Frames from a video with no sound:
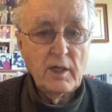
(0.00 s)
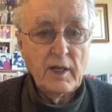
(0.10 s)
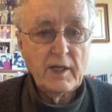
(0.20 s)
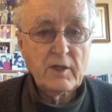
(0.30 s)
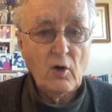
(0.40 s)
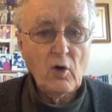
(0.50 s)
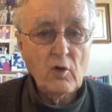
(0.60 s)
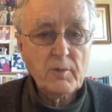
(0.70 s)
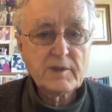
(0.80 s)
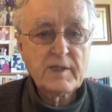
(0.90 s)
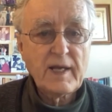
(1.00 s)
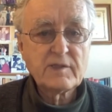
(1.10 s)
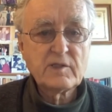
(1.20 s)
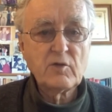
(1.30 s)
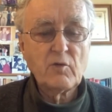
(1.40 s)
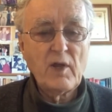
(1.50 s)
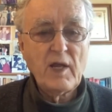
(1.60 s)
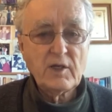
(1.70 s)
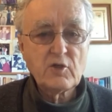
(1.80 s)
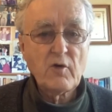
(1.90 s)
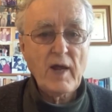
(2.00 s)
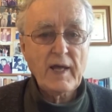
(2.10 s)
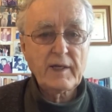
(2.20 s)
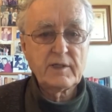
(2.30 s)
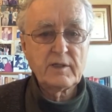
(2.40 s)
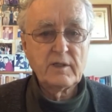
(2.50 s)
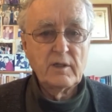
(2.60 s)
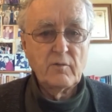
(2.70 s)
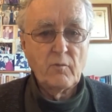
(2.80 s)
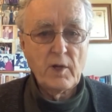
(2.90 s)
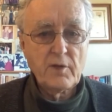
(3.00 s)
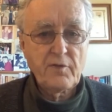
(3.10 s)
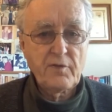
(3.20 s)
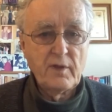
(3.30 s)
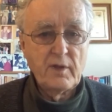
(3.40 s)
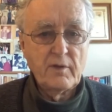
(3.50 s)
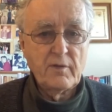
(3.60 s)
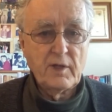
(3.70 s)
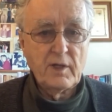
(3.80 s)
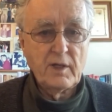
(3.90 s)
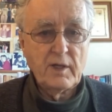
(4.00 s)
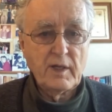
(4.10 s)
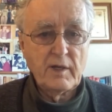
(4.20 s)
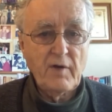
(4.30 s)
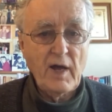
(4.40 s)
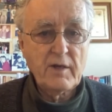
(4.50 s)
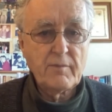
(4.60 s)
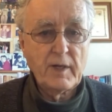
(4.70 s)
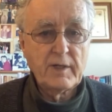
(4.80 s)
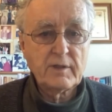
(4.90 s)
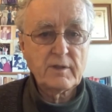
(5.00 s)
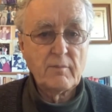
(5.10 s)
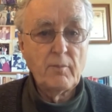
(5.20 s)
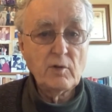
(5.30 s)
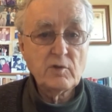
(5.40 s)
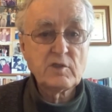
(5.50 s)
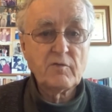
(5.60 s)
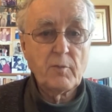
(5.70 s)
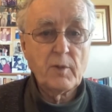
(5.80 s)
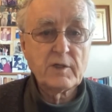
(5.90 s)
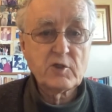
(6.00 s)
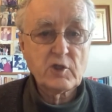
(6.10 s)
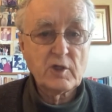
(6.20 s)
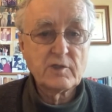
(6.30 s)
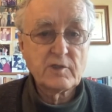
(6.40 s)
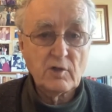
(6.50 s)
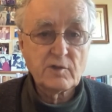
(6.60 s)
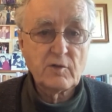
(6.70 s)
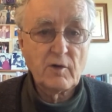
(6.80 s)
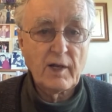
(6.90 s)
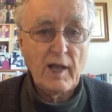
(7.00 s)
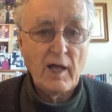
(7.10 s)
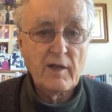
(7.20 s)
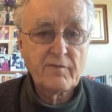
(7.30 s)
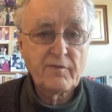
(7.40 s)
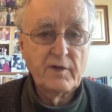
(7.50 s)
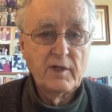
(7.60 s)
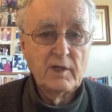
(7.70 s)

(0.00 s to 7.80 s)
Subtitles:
It always has to interact with the environment, most of which is also alive.